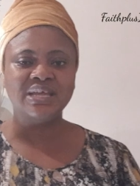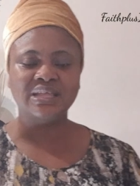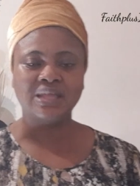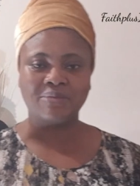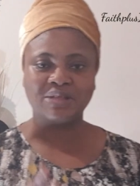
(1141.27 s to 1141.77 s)
you at
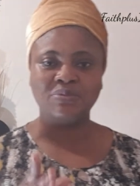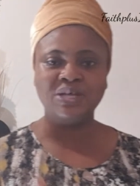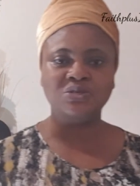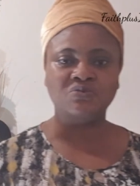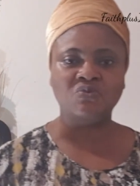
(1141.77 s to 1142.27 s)
any time, at
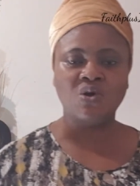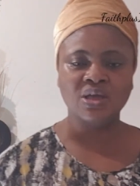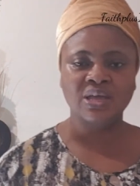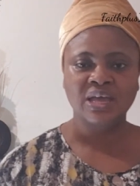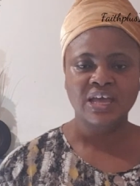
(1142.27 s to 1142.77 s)
place of
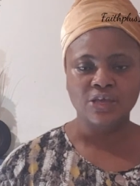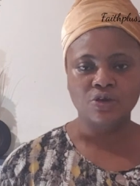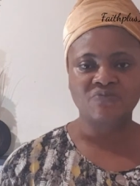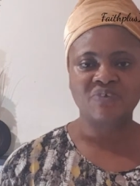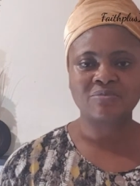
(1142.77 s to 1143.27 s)
work, in
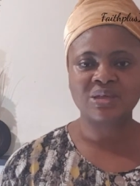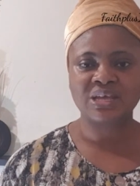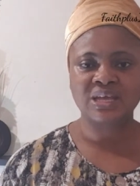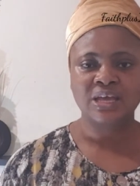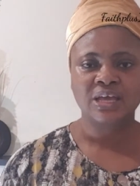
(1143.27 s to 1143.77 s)
your
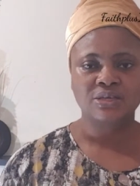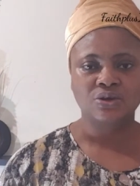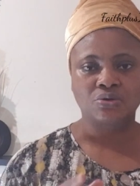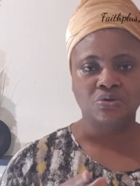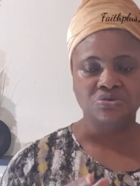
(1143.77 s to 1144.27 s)
family,
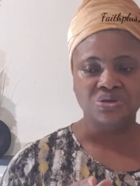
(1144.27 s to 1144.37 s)
your